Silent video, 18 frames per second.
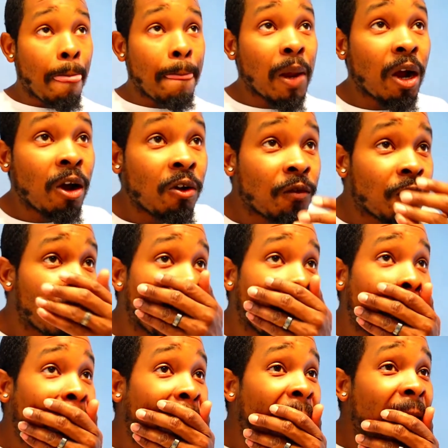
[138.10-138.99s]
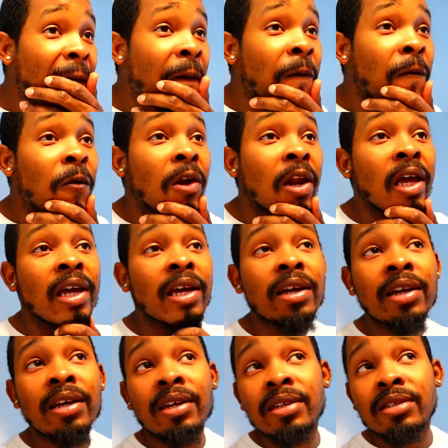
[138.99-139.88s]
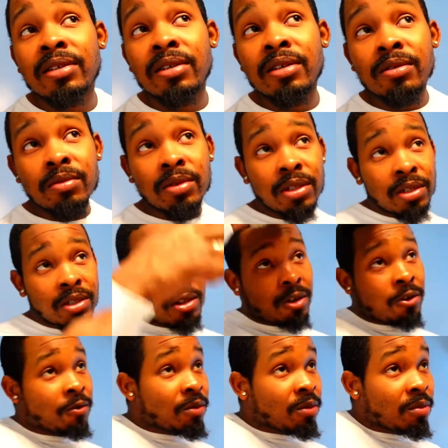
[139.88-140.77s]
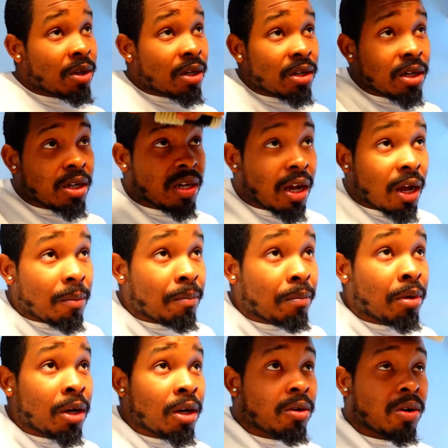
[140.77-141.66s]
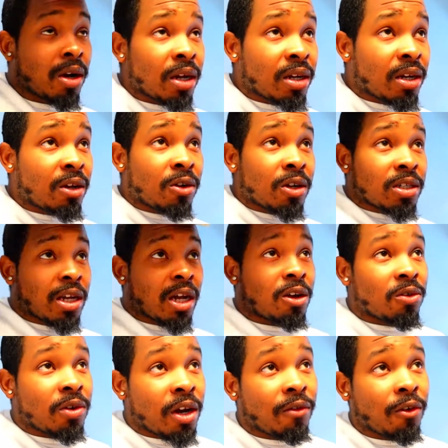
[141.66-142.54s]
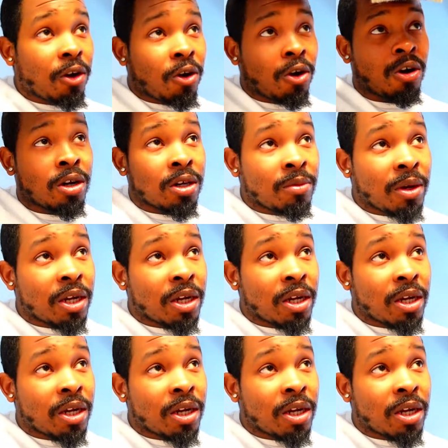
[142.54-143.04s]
Hopefully there ain't no line, you know what I'm saying? Hopefully my nigga not booked right now, cause I don't never call him.